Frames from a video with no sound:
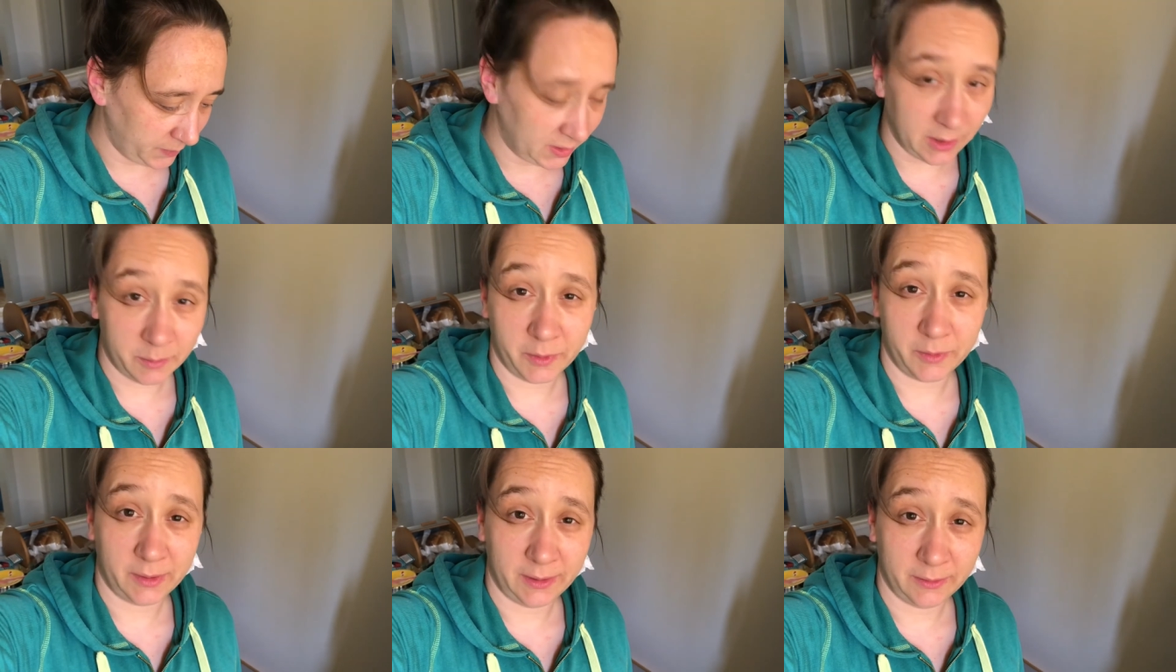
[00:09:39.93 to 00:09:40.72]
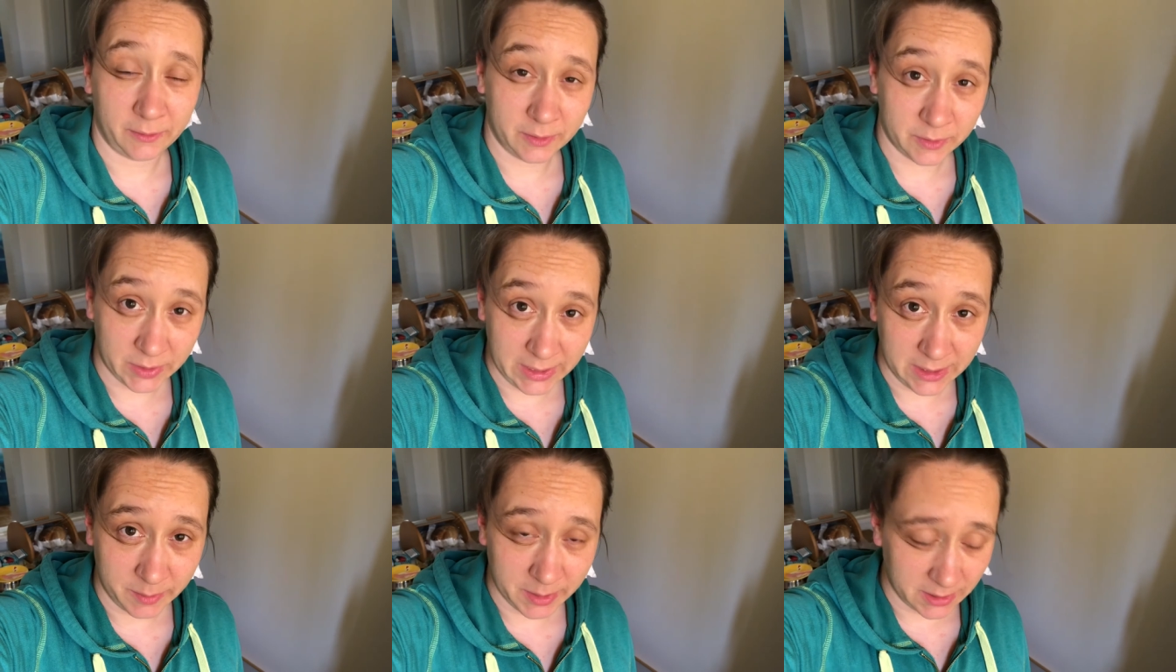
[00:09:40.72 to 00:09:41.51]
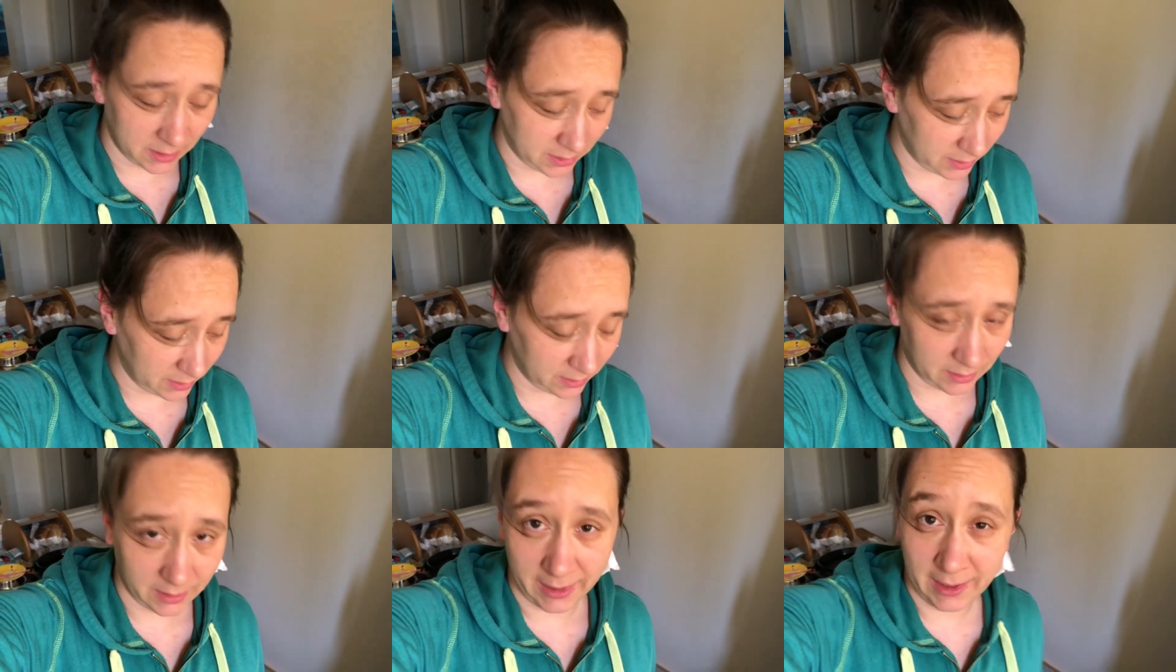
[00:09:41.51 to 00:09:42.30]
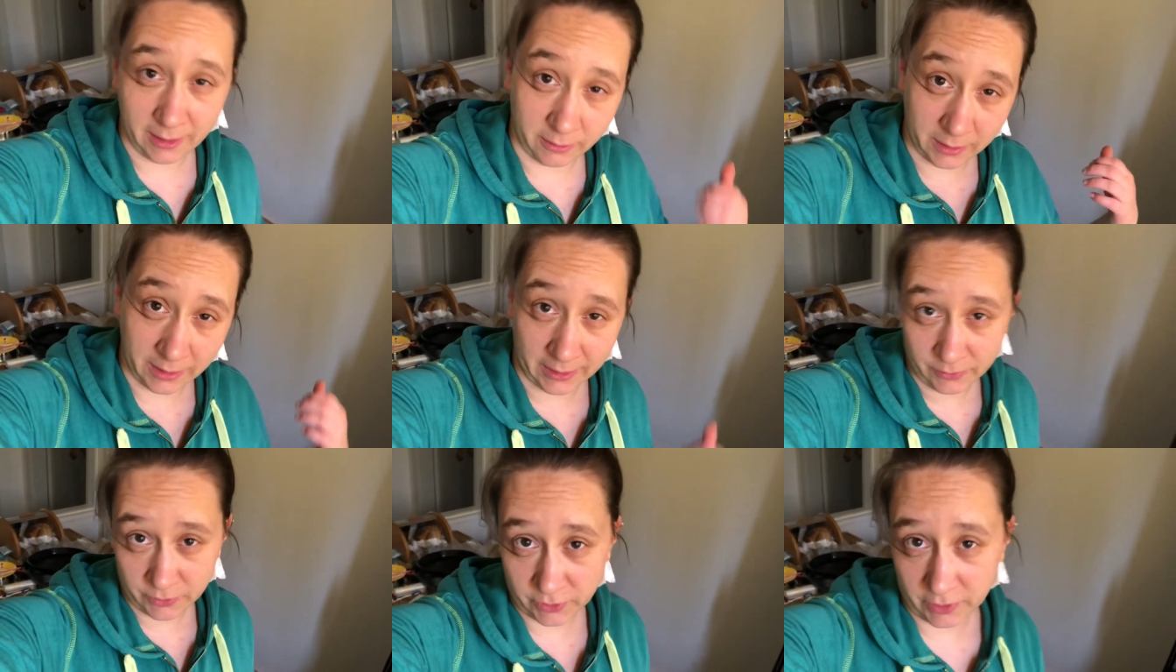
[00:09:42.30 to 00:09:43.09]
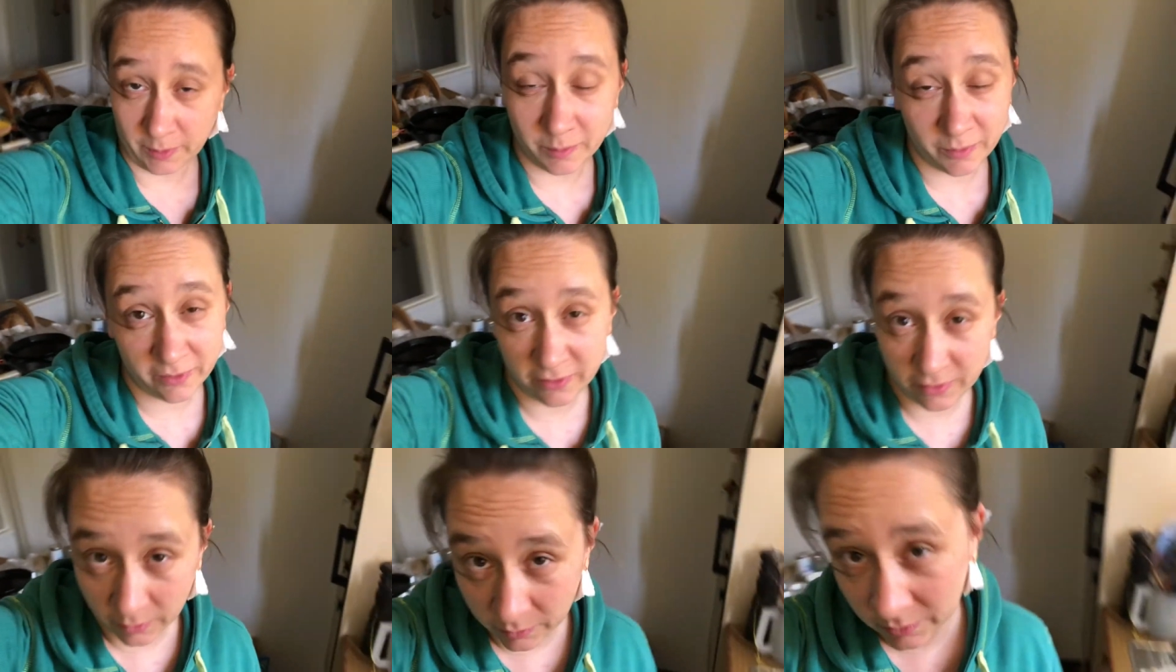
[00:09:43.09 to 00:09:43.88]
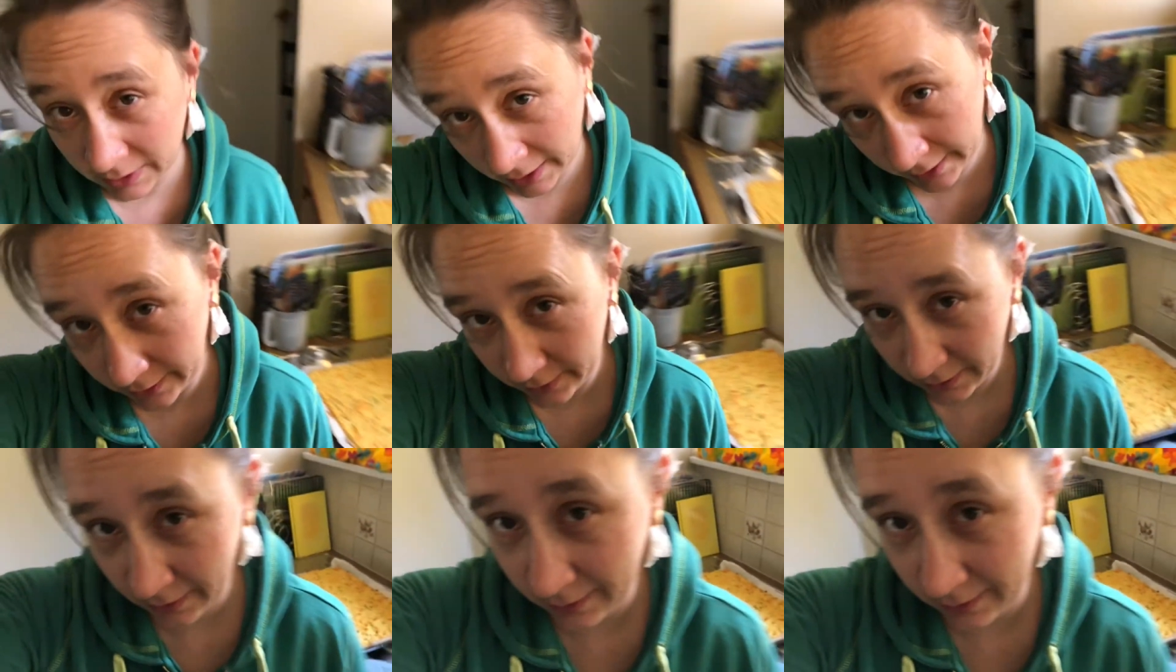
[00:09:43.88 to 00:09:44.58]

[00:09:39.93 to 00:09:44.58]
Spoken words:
And now I'm going to eat a bit and hang on the couch. I'm so tired.